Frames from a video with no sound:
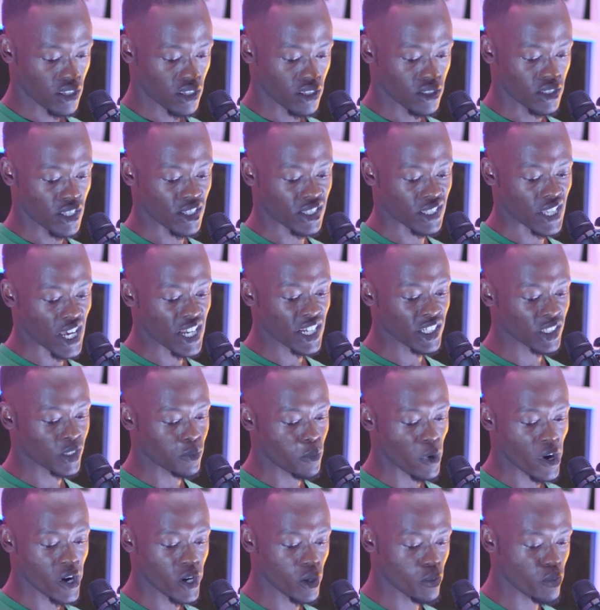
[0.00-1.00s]
the saddest
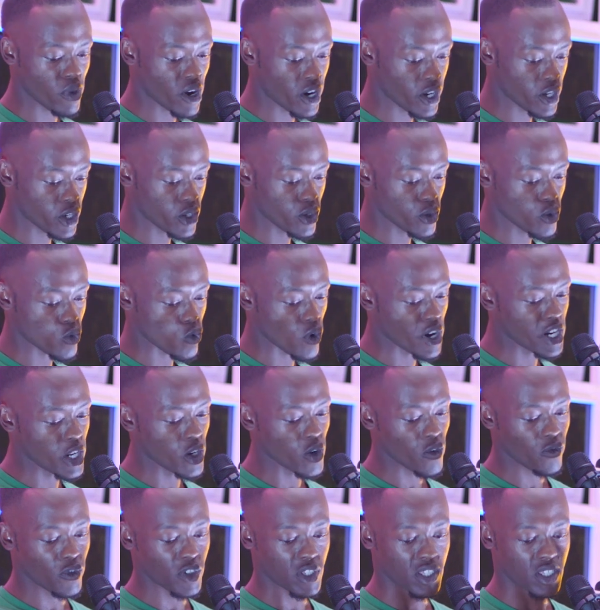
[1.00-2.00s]
part about you running
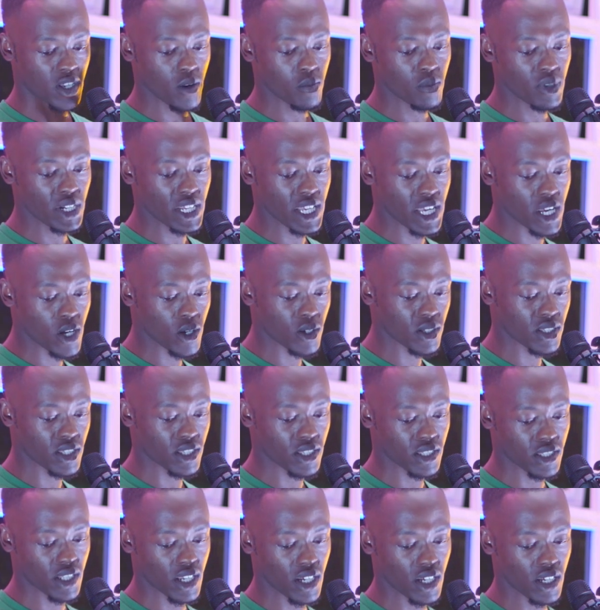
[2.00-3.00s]
off with somebody else
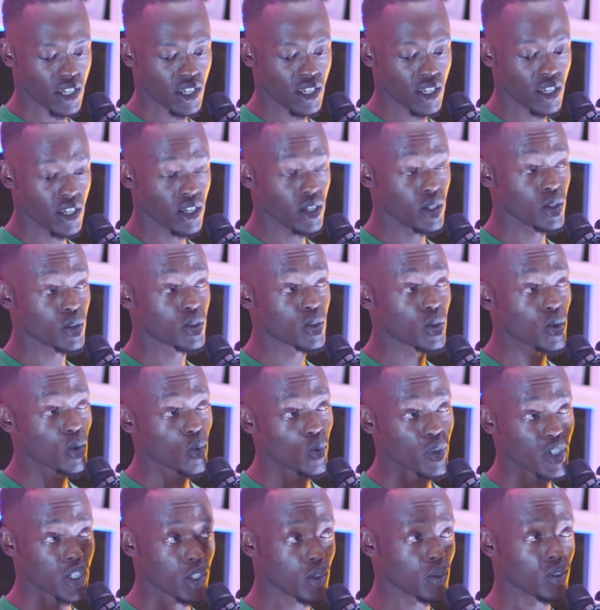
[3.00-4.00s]
is that you took
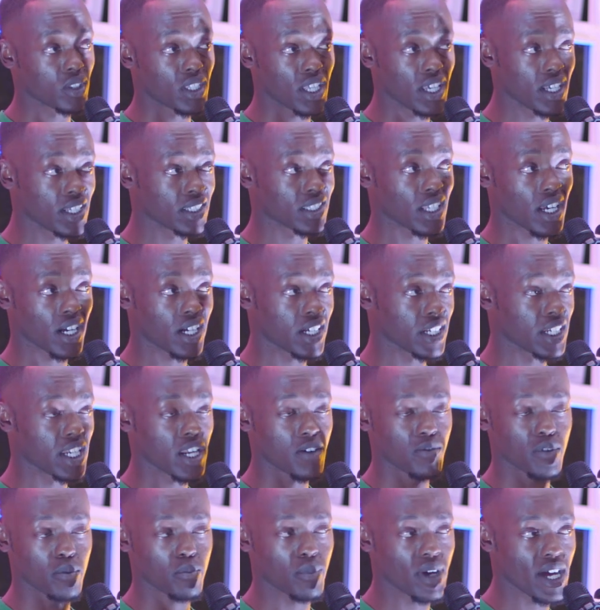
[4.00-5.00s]
with you things I could
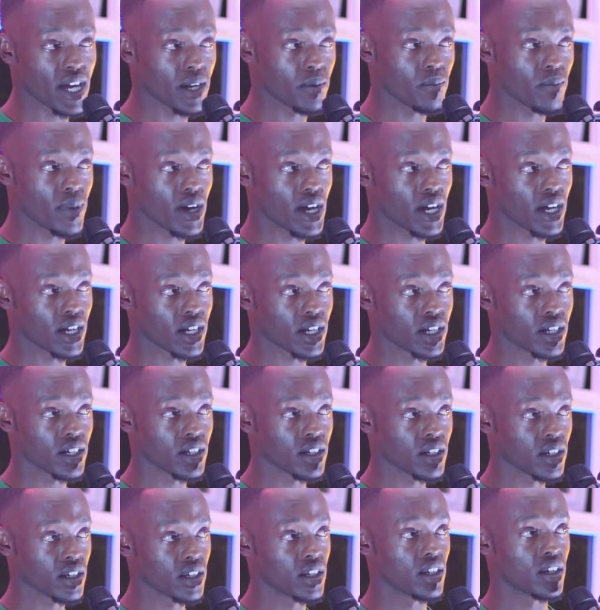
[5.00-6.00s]
never buy back.
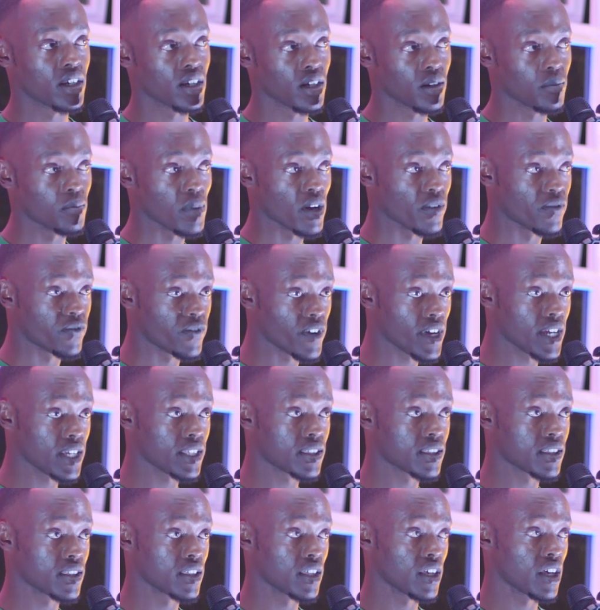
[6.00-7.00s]
My
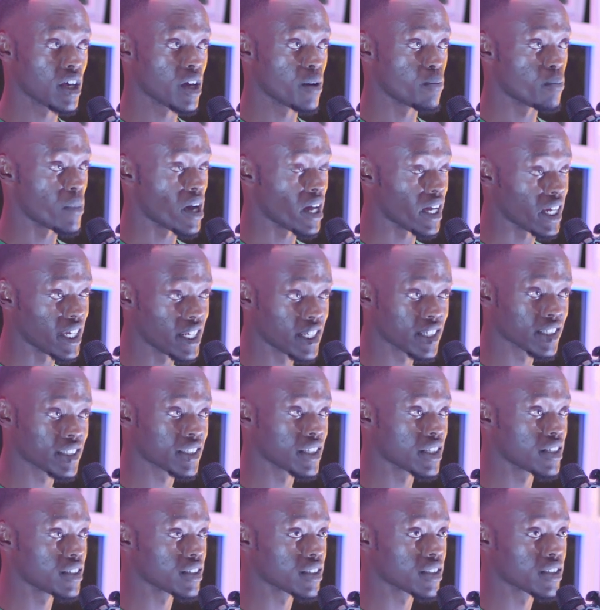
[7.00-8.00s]
faith, my
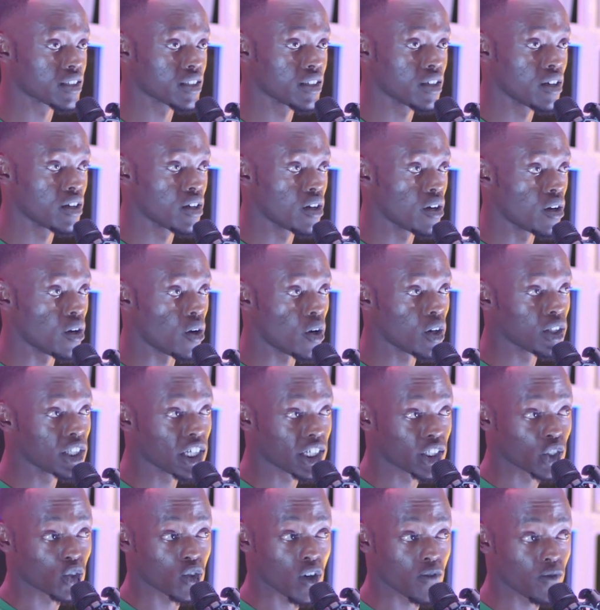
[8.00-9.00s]
innocence, all
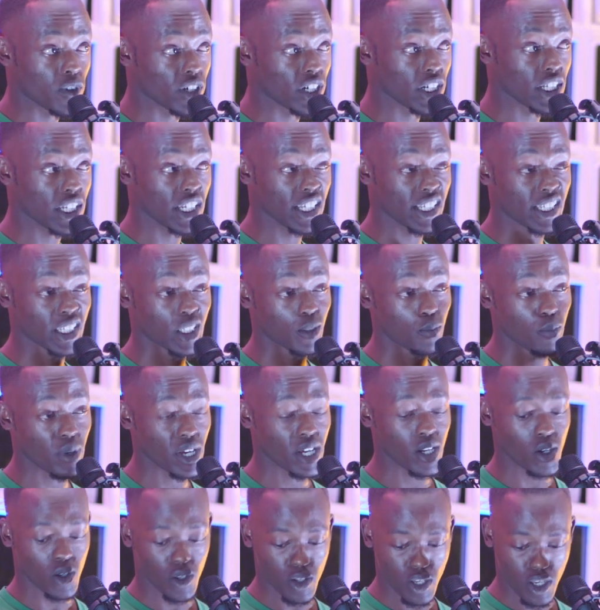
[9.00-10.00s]
extravagantly
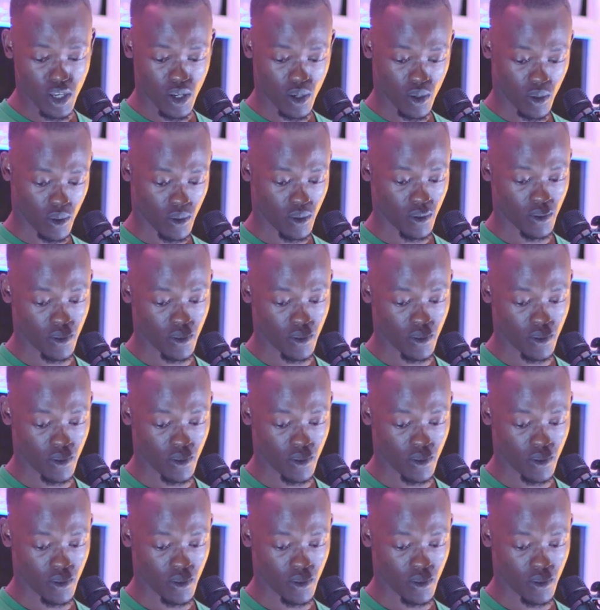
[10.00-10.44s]
spent on you.